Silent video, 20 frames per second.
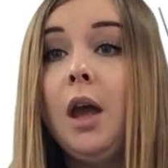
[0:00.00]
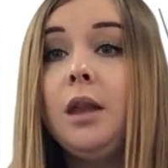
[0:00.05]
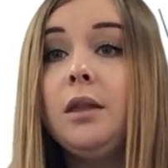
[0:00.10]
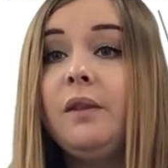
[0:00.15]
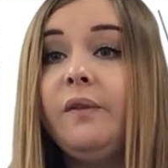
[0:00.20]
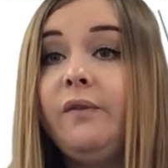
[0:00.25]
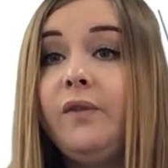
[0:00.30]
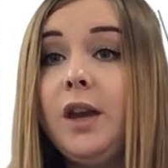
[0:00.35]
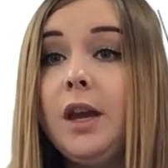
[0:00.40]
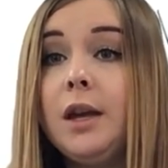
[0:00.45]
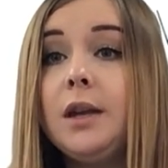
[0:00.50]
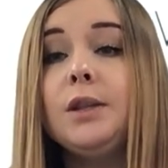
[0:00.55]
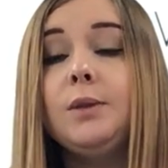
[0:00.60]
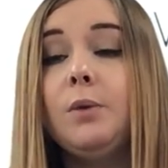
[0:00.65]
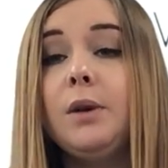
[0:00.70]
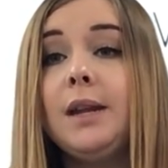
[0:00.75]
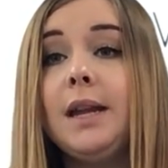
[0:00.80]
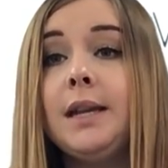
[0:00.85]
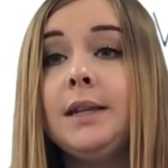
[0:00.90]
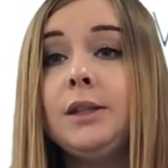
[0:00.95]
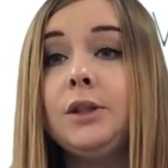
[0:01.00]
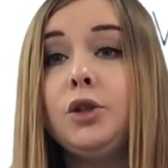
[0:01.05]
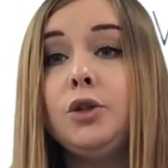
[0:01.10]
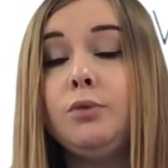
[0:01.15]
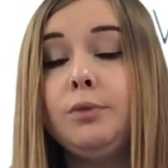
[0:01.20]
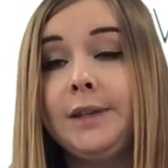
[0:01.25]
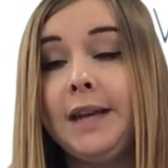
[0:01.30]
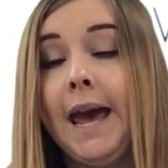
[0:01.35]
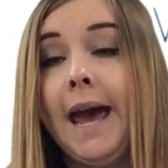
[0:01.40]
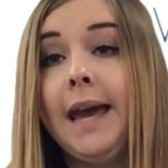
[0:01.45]
The first one is
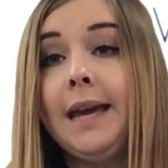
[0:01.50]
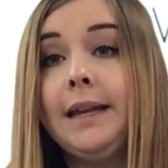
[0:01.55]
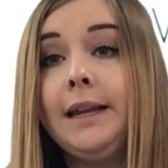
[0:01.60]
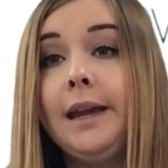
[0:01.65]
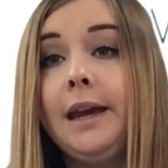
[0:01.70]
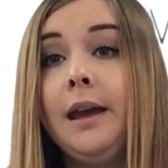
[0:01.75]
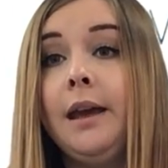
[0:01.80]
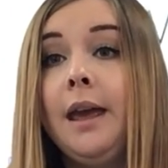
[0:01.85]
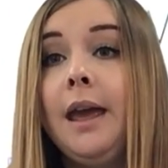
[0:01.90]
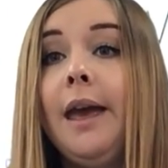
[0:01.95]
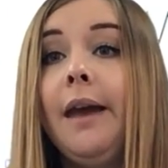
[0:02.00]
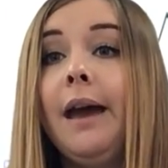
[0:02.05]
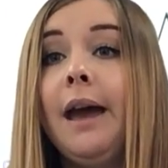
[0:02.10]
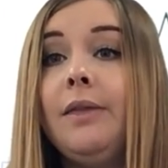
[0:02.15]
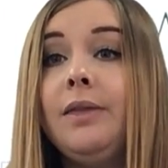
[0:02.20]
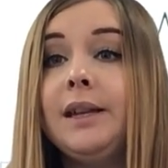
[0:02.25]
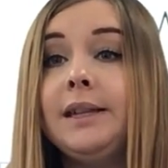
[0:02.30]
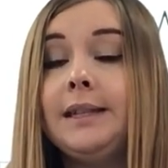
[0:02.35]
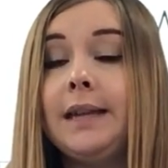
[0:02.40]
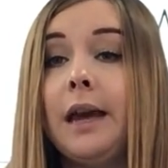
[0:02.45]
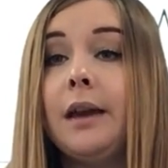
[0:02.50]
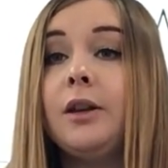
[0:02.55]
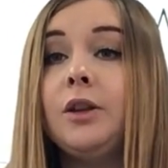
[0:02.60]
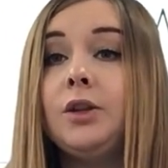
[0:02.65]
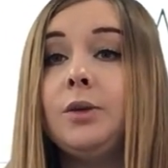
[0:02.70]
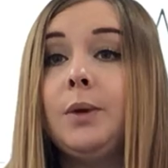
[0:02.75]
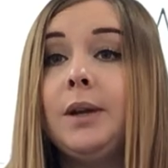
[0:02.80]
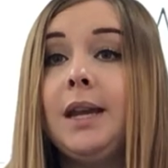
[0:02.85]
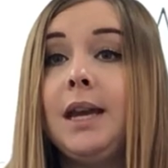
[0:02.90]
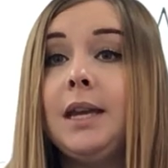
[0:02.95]
to Tyler and the
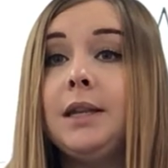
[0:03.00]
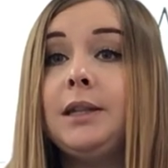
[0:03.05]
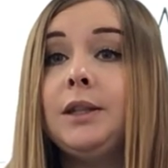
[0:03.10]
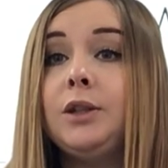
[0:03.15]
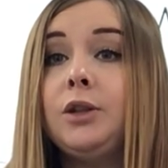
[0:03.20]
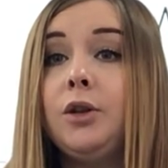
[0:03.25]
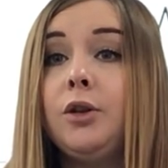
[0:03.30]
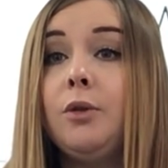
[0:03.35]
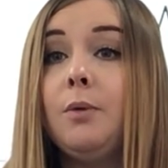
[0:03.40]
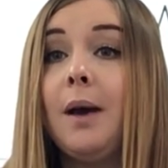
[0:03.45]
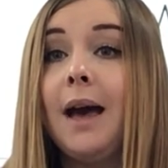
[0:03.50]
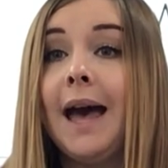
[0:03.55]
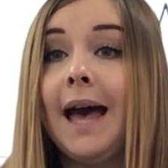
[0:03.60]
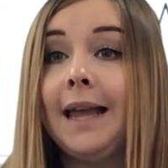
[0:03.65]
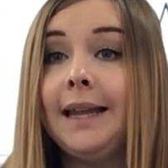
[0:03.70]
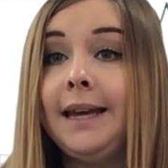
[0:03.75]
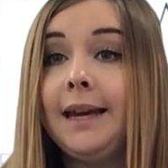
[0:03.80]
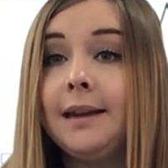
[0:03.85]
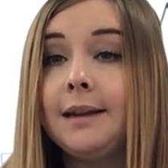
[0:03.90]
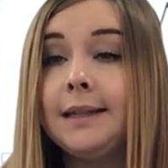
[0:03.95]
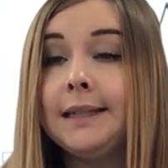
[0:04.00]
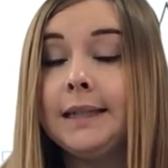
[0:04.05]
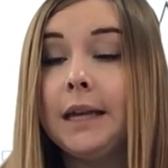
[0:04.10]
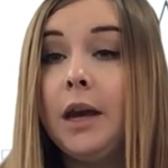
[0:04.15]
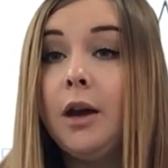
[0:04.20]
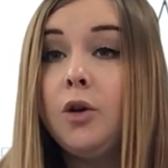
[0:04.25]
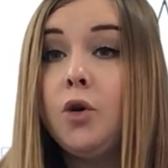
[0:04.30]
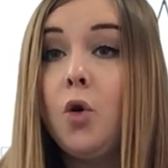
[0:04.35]
second one is to Alex.